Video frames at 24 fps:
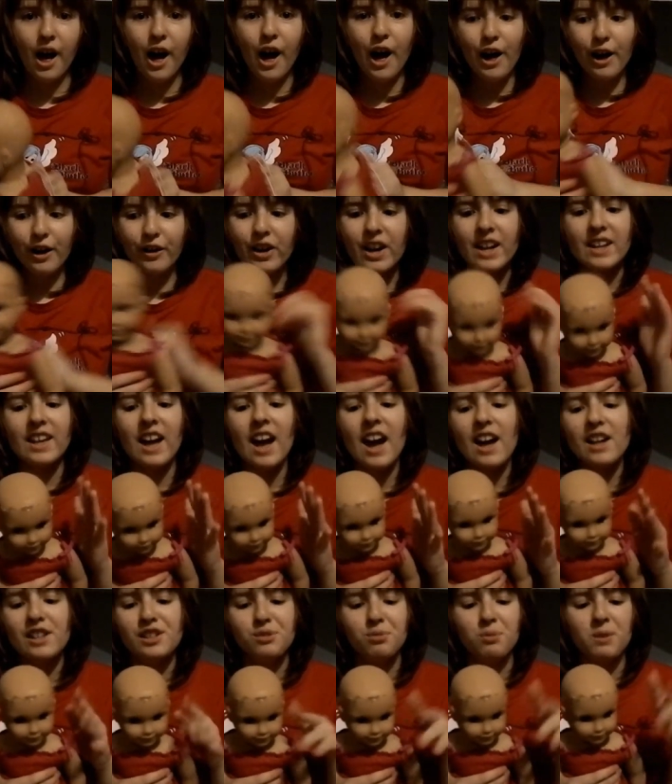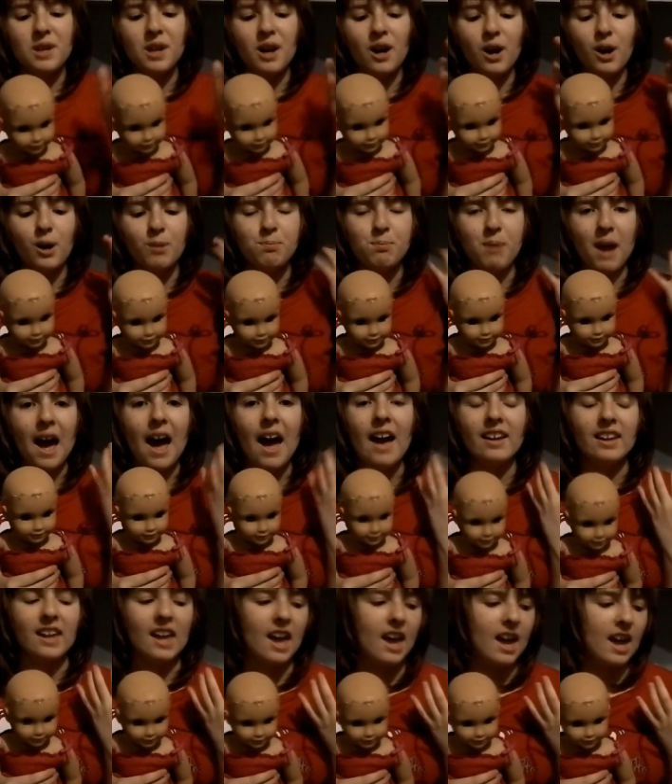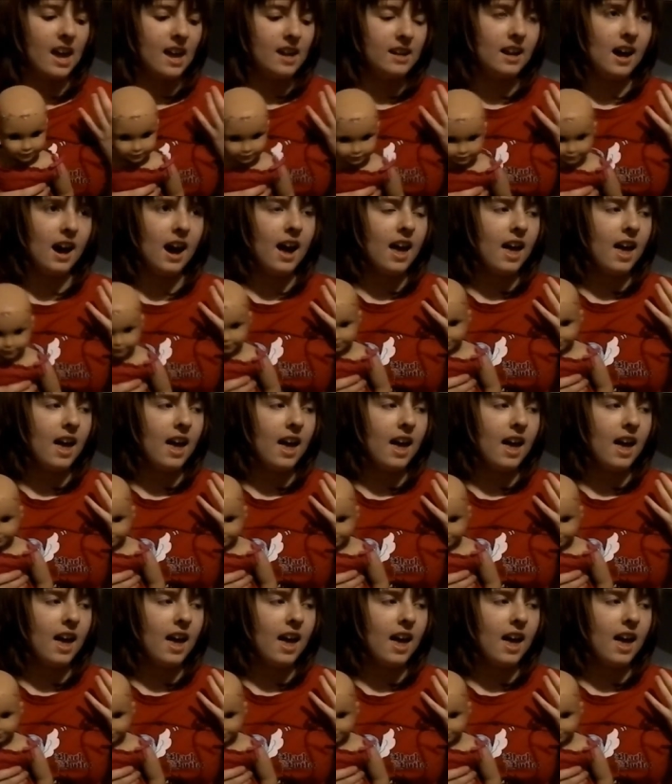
Alright guys, we are back, and I